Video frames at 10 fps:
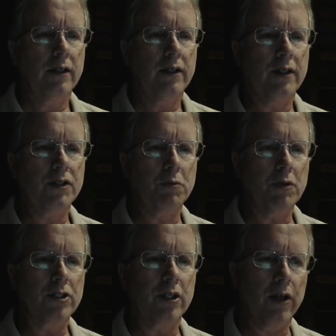is a
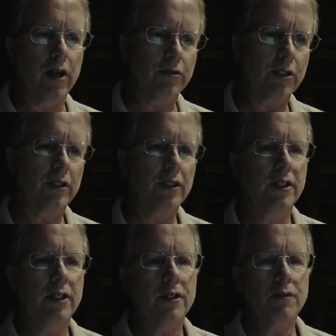musical note.
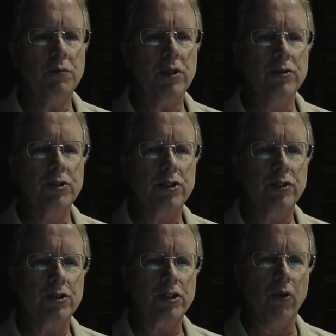
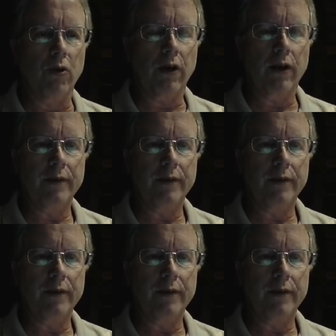MuseScore.